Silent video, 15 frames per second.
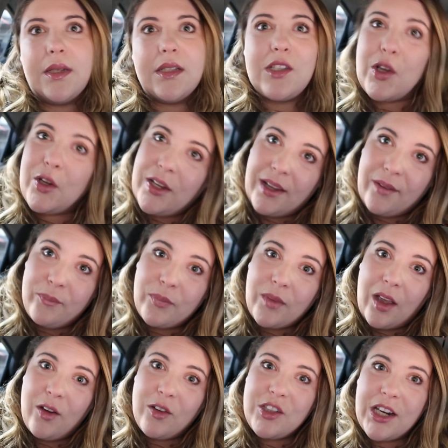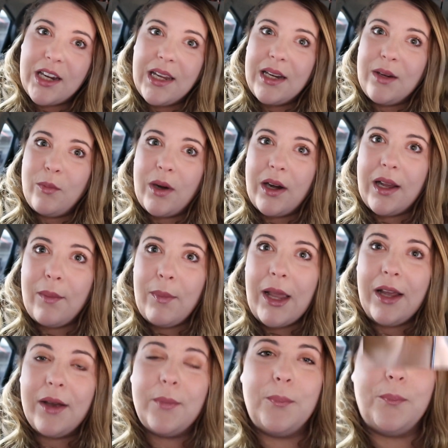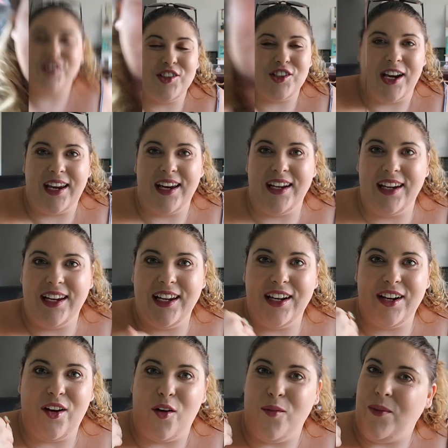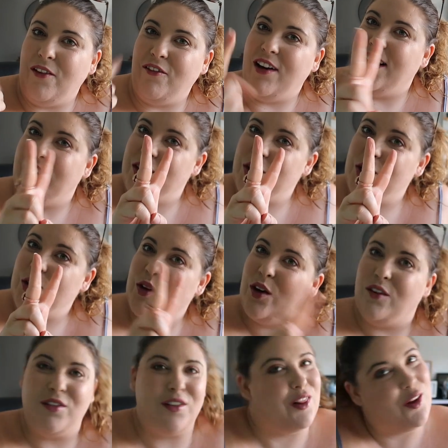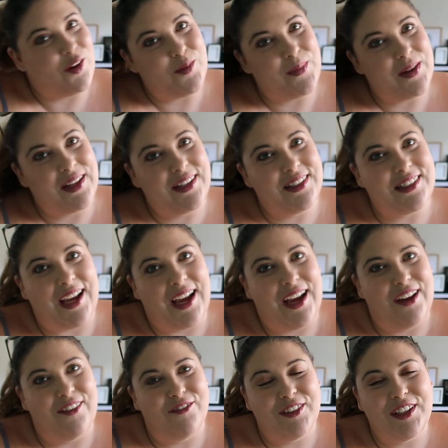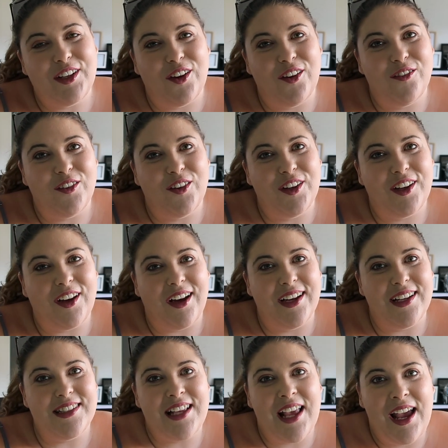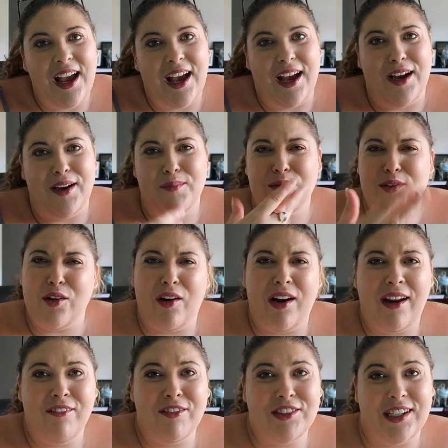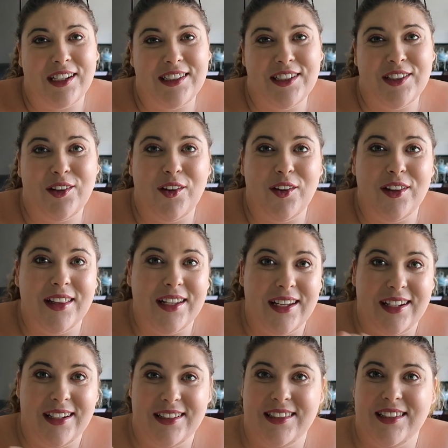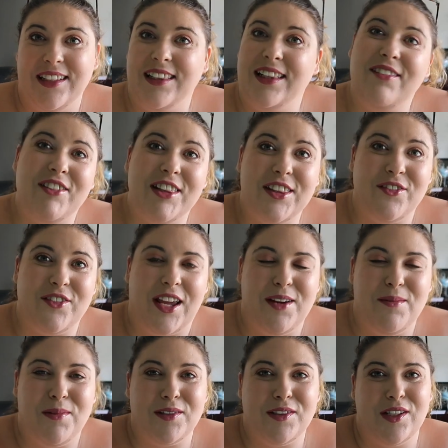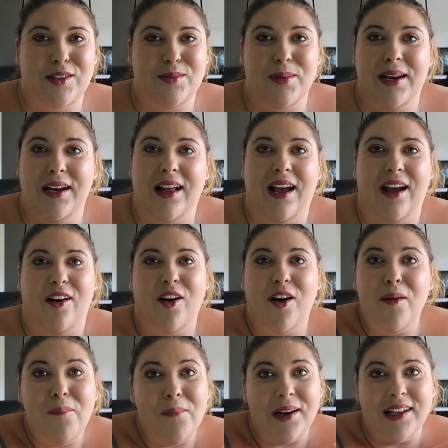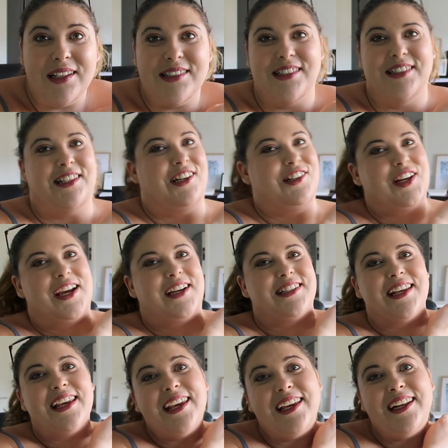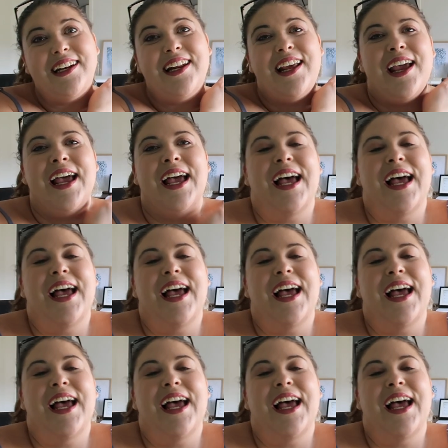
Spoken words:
So yeah, I'll check in when I get back. Yeah, just checking in on my round two of Clomid video for you guys. I'm sorry I haven't checked in earlier. It is the 11th of April, so it's been a hot minute since I checked in.